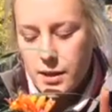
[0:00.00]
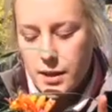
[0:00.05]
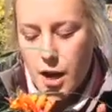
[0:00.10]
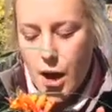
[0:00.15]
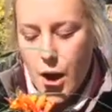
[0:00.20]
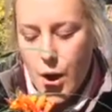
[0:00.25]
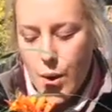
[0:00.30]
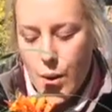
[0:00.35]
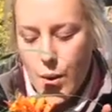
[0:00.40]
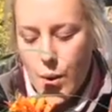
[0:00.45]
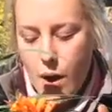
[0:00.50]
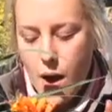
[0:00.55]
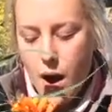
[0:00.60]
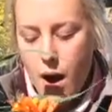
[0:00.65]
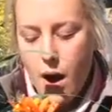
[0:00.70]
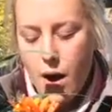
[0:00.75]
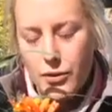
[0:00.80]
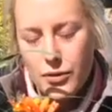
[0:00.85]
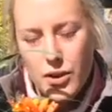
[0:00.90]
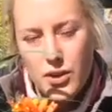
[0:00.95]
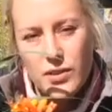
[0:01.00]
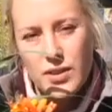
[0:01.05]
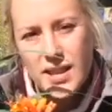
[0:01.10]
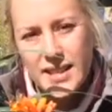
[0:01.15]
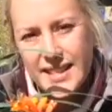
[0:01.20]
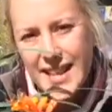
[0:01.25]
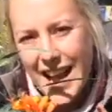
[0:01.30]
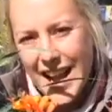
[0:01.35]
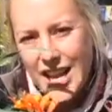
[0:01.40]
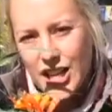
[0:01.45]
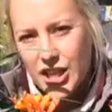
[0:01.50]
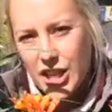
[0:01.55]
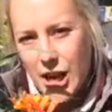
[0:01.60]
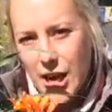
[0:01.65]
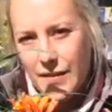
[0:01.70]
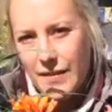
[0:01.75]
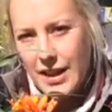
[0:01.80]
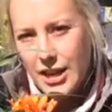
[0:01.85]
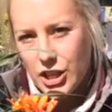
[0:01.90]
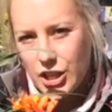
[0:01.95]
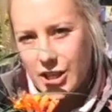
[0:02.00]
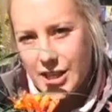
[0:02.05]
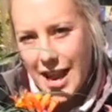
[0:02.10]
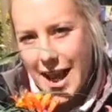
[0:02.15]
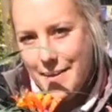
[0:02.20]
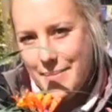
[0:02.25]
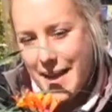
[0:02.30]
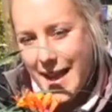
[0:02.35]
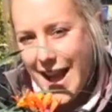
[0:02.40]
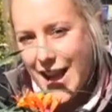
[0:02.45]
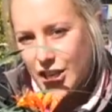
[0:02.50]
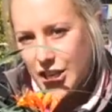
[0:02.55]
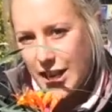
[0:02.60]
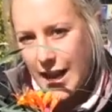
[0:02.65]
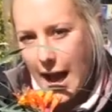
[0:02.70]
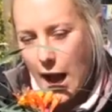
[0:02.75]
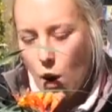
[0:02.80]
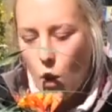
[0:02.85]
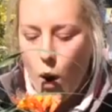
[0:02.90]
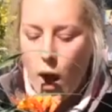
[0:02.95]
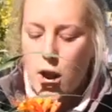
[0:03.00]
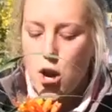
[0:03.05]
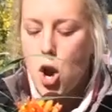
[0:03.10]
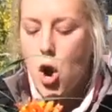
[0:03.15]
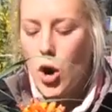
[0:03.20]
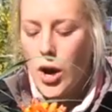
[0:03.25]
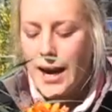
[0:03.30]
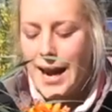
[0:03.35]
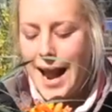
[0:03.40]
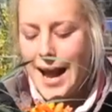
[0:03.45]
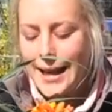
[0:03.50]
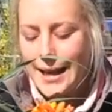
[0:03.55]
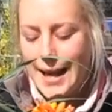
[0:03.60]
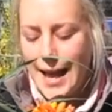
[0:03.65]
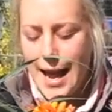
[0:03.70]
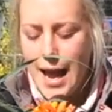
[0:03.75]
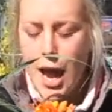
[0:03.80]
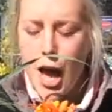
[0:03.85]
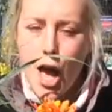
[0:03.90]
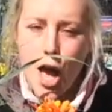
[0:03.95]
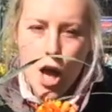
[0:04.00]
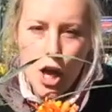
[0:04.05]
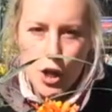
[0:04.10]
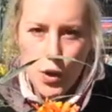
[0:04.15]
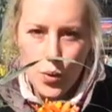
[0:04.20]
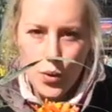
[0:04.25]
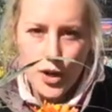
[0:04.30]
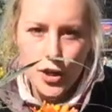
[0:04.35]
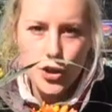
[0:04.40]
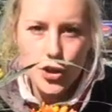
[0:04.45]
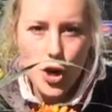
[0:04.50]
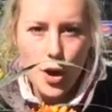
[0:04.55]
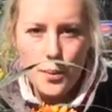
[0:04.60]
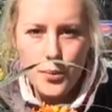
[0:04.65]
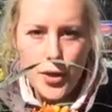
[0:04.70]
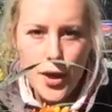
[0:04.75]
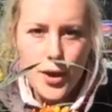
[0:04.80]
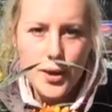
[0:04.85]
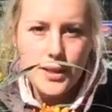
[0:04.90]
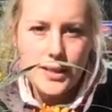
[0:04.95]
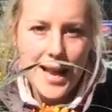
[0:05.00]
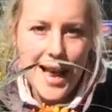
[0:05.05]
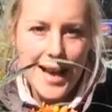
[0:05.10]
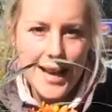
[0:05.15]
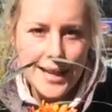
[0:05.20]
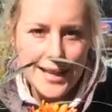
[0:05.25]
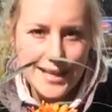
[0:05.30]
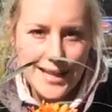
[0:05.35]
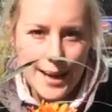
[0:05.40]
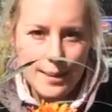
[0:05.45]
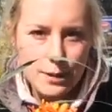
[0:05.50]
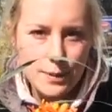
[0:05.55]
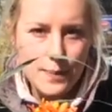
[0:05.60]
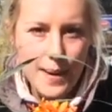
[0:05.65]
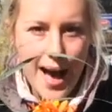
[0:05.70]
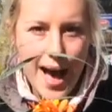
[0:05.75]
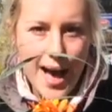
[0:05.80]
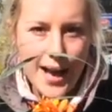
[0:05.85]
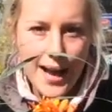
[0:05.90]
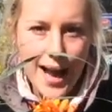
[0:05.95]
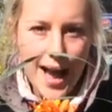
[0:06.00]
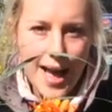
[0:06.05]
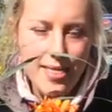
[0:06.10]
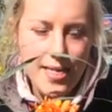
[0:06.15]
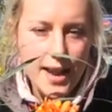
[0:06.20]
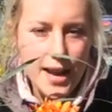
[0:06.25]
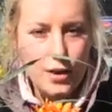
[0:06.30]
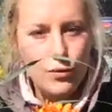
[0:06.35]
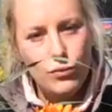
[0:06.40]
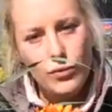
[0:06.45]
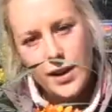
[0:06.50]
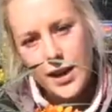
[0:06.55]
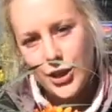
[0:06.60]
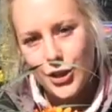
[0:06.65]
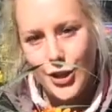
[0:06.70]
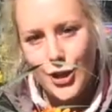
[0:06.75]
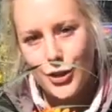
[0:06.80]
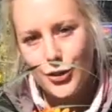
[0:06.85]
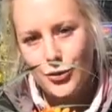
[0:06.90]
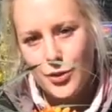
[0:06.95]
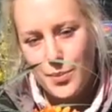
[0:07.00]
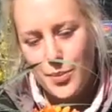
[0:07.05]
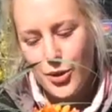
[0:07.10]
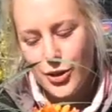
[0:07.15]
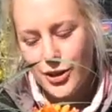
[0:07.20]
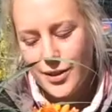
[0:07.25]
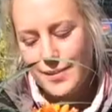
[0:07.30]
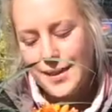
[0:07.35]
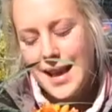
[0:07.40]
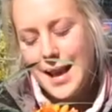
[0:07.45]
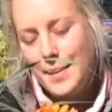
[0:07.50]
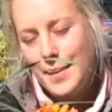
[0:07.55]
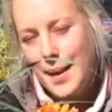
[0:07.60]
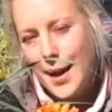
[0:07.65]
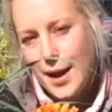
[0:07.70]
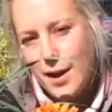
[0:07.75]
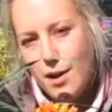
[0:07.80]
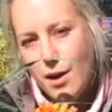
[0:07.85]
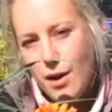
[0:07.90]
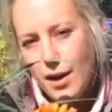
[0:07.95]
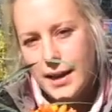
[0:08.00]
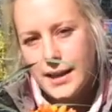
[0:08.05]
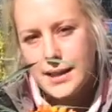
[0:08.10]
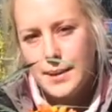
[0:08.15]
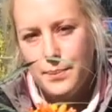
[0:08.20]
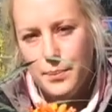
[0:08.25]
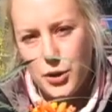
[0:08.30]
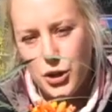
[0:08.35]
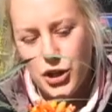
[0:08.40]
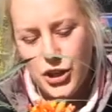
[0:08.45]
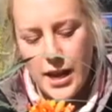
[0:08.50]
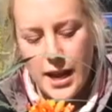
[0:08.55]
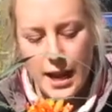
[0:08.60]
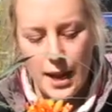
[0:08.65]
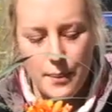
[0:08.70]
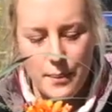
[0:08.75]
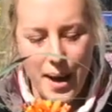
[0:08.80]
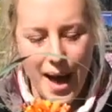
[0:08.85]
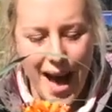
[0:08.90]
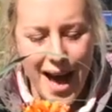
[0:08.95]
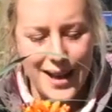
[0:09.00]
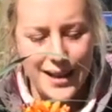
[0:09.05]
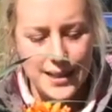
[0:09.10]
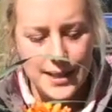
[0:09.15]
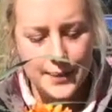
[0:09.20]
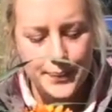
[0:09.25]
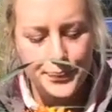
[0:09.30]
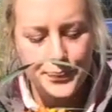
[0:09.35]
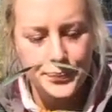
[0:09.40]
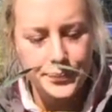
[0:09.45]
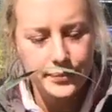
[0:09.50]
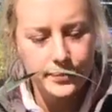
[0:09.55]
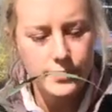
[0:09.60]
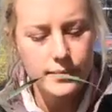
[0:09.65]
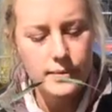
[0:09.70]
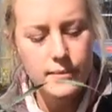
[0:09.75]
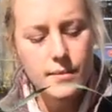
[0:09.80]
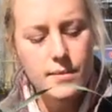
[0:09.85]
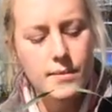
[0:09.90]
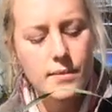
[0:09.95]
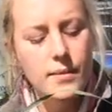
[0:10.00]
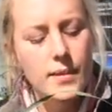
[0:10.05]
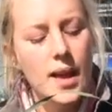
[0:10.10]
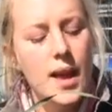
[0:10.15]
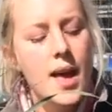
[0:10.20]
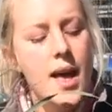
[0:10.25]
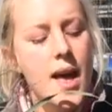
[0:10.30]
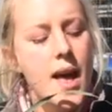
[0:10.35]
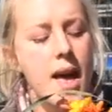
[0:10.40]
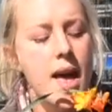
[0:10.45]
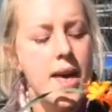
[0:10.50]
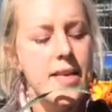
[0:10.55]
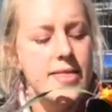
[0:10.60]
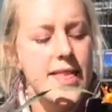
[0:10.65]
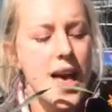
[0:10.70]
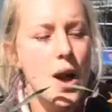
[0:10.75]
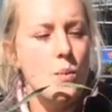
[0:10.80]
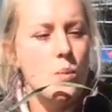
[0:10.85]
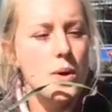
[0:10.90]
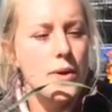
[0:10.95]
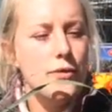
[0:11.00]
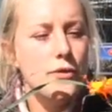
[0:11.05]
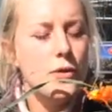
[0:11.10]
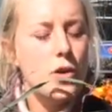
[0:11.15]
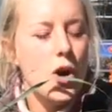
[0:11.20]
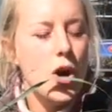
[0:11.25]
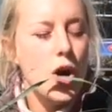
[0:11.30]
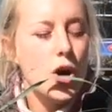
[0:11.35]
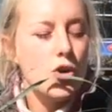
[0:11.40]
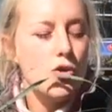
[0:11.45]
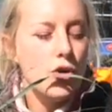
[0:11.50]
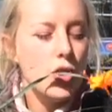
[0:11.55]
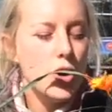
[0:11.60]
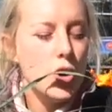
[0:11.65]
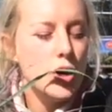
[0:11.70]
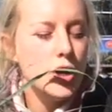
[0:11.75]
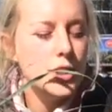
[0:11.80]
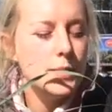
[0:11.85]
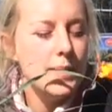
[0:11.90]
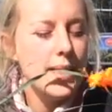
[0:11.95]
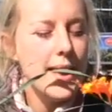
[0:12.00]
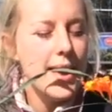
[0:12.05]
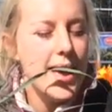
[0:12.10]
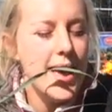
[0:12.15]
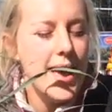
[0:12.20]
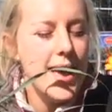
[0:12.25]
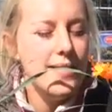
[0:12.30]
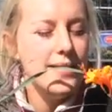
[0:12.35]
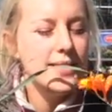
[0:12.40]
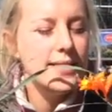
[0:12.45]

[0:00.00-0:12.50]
So after the second year of each stem, they actually get quite long and lanky. You want to chop those lanky stems back, and then it reshoots from the bottom, keeping it nice and bushy and compact. Then we've got Crocosmia here.